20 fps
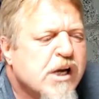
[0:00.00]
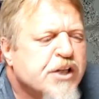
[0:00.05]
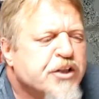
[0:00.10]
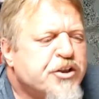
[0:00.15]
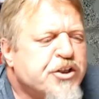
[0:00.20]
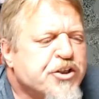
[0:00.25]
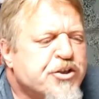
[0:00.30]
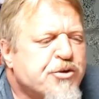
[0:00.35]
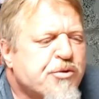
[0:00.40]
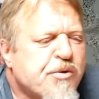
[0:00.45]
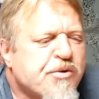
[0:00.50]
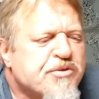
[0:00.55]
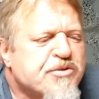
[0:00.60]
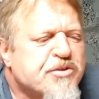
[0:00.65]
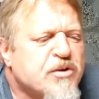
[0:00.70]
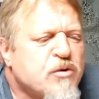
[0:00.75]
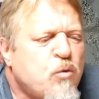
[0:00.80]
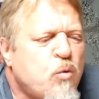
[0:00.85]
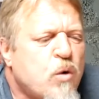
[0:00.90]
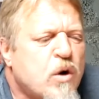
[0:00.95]
This was
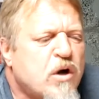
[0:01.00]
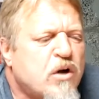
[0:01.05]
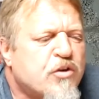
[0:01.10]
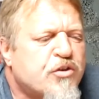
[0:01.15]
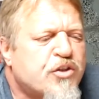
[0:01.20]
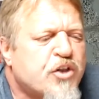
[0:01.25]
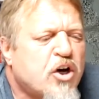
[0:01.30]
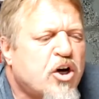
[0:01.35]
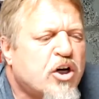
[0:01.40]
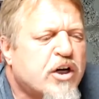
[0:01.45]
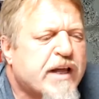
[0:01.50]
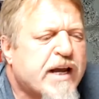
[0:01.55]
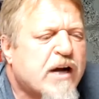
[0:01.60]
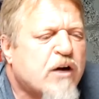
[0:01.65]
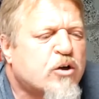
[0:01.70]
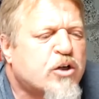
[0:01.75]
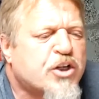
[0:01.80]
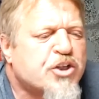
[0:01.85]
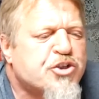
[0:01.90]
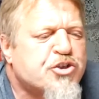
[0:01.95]
a well thought
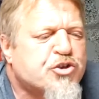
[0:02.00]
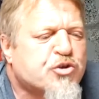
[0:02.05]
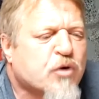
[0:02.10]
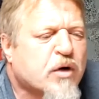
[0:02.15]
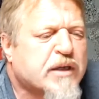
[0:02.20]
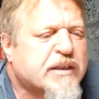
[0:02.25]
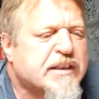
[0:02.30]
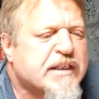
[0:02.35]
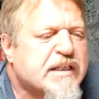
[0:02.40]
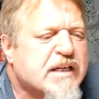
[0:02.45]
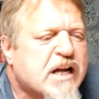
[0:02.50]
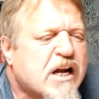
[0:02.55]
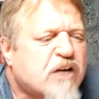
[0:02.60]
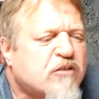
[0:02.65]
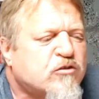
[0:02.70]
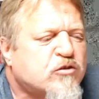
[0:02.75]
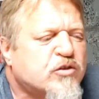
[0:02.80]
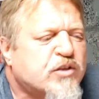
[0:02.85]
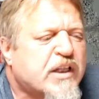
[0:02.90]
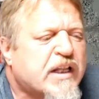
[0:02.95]
out, constructed
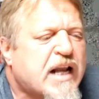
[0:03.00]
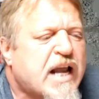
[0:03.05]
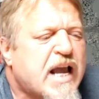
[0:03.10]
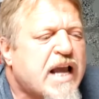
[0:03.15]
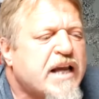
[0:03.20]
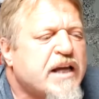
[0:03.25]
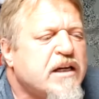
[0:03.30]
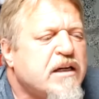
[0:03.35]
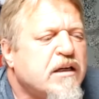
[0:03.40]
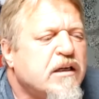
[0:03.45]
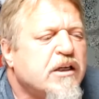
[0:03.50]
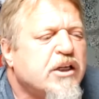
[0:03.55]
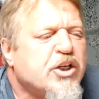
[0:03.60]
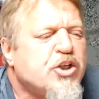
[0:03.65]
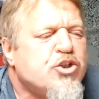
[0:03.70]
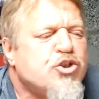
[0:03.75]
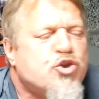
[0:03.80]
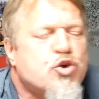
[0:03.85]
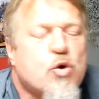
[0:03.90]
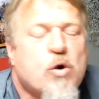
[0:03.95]
novel that I
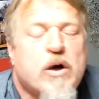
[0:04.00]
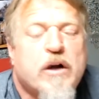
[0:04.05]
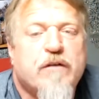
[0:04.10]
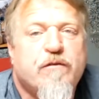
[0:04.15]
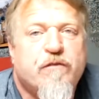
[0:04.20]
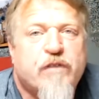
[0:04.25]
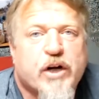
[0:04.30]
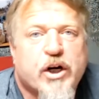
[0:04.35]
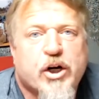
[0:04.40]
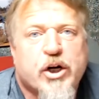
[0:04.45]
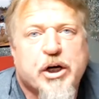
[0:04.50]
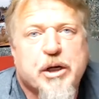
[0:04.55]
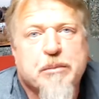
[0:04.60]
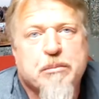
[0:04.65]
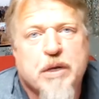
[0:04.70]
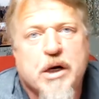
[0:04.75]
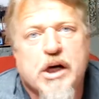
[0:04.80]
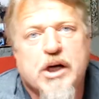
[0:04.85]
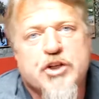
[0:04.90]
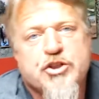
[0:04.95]
enjoyed very
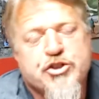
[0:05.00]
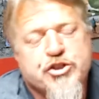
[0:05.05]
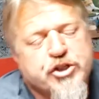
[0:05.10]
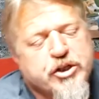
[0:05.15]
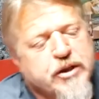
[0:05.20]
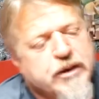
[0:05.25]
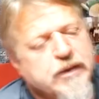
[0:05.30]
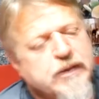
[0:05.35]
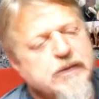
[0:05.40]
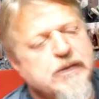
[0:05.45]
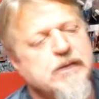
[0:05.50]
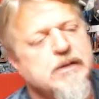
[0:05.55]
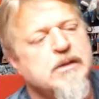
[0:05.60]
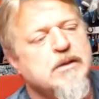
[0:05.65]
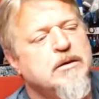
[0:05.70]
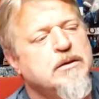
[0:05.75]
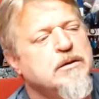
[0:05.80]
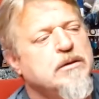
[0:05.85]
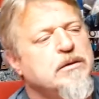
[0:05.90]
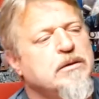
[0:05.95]
much.
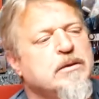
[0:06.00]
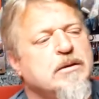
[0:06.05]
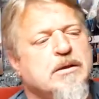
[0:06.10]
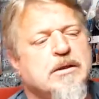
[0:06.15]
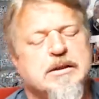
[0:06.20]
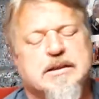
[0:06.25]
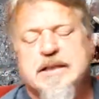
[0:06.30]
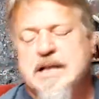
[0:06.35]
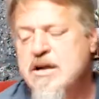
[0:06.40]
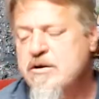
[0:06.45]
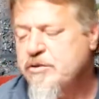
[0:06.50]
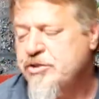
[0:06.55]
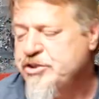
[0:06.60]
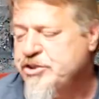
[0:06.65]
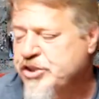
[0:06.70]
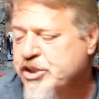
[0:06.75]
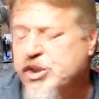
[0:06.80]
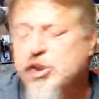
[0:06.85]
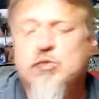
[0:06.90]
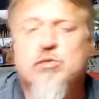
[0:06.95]
That was
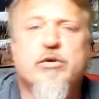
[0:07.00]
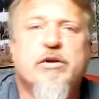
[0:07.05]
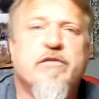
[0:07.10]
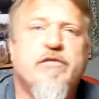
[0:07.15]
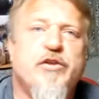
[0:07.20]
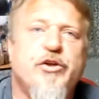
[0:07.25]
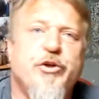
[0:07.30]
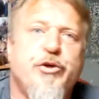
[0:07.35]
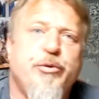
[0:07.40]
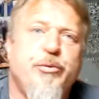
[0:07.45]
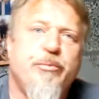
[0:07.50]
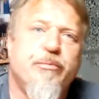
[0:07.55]
a good review.